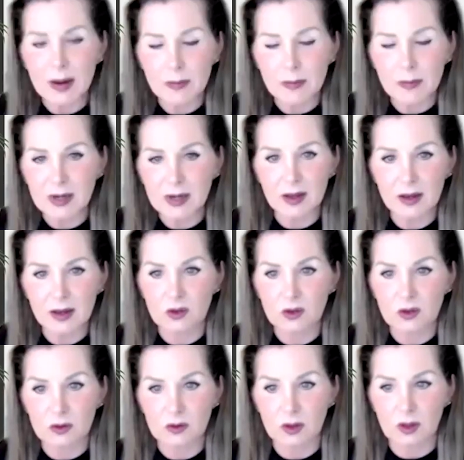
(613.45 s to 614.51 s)
I think it's,
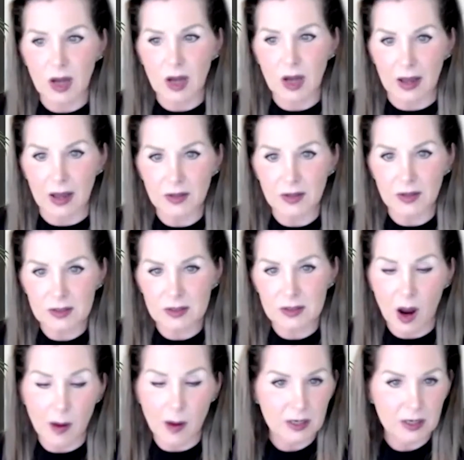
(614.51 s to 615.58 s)
I think it's a
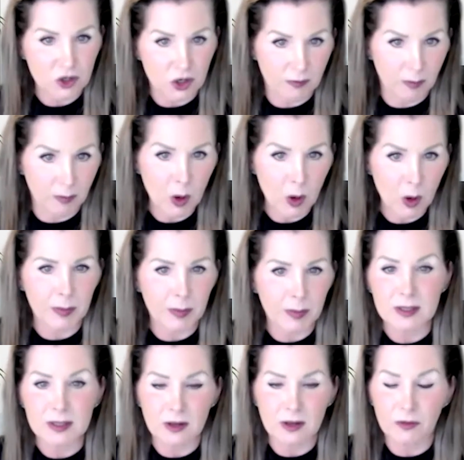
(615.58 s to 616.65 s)
combination of both because
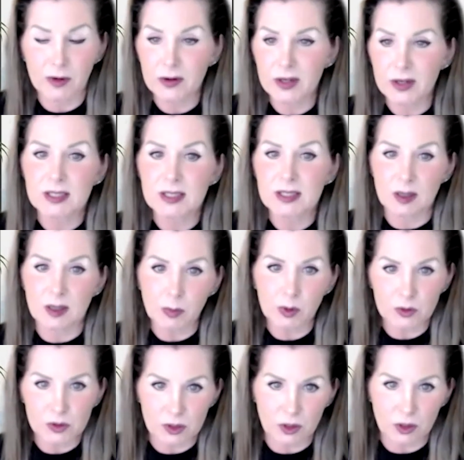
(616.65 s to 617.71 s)
it's a very simple
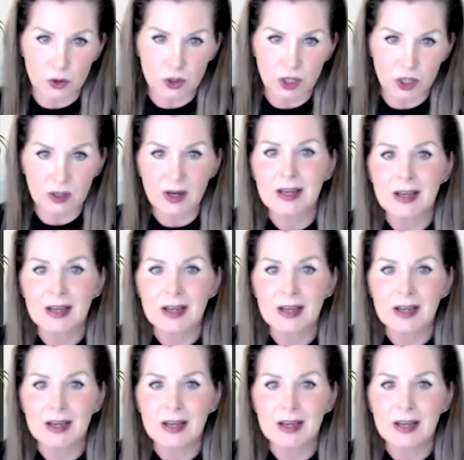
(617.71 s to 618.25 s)
solution.